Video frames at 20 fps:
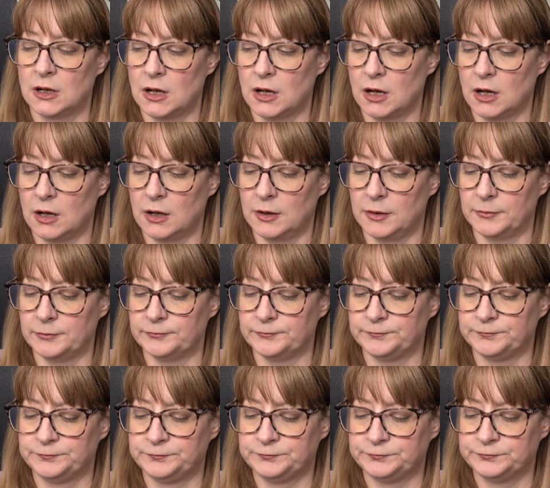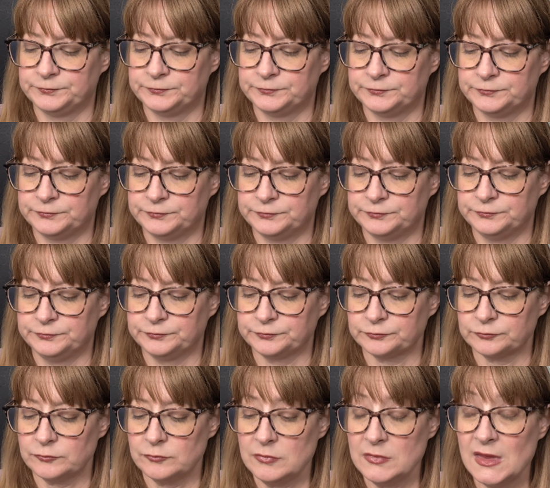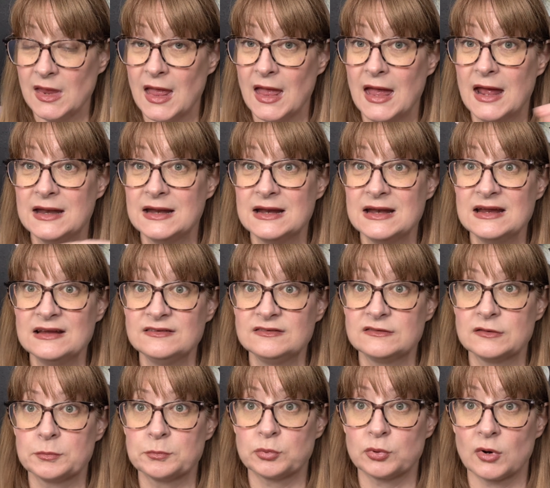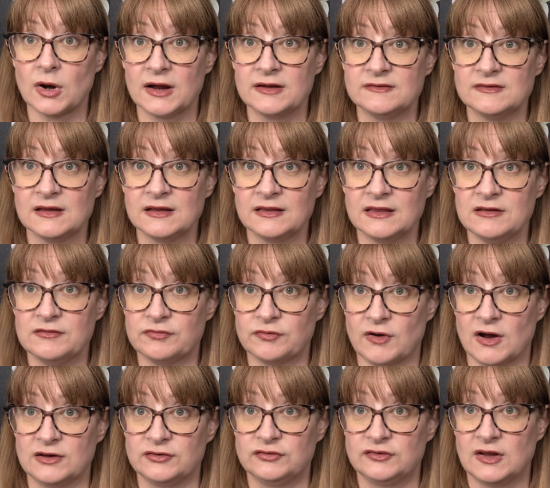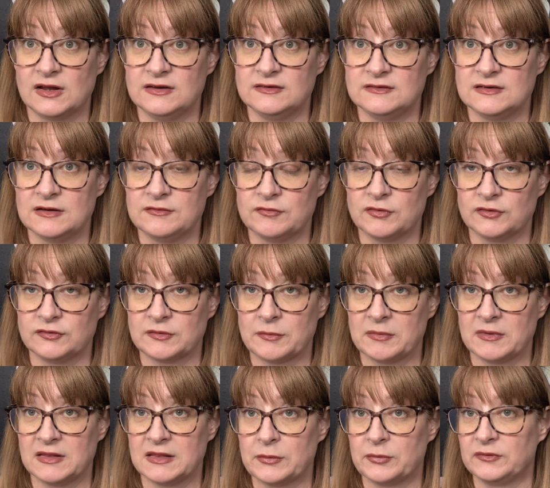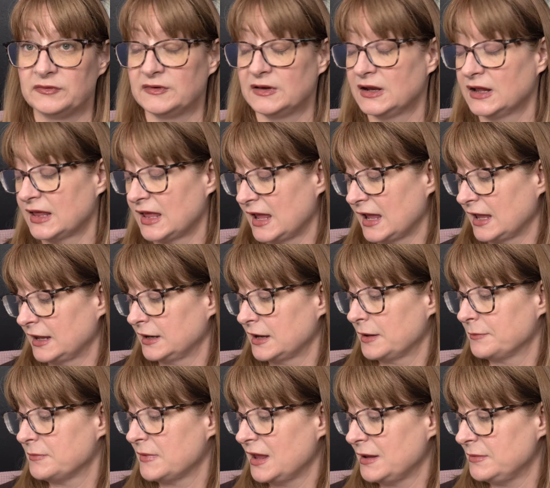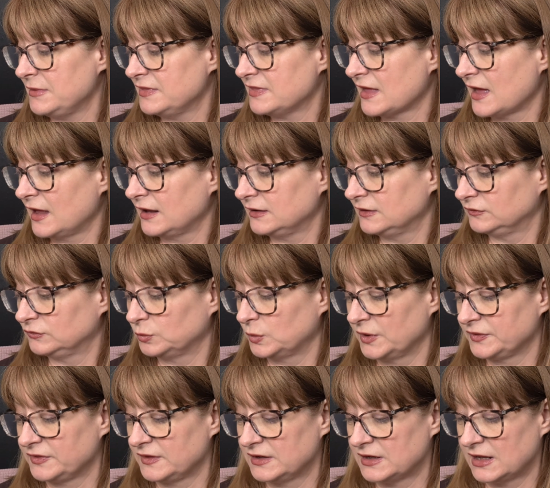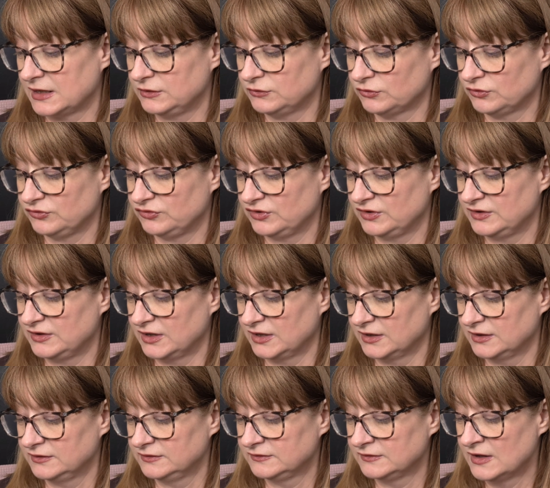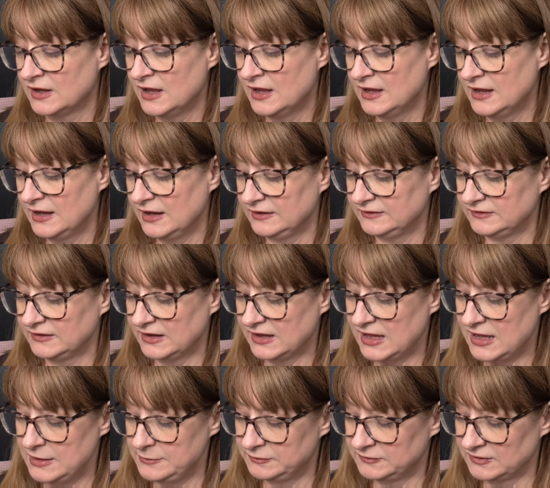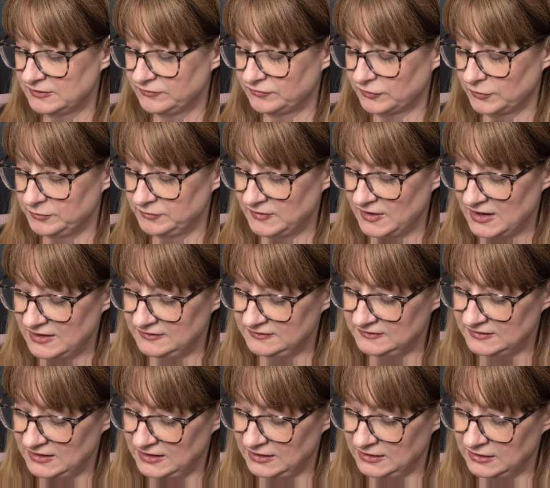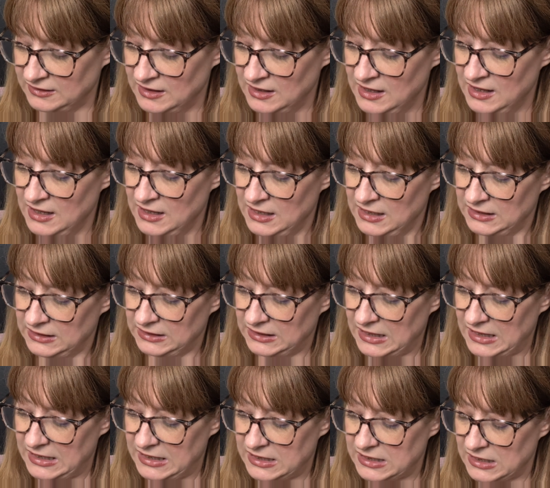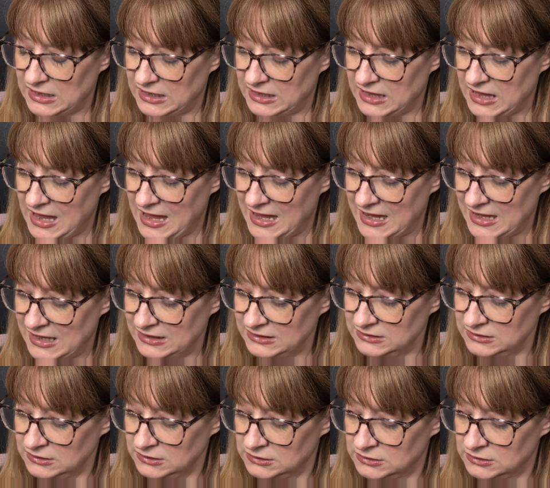And it is surprisingly fresh tasting for something that was in a can. And maybe that is what the nitrogen does, is it keeps it from tasting like a can.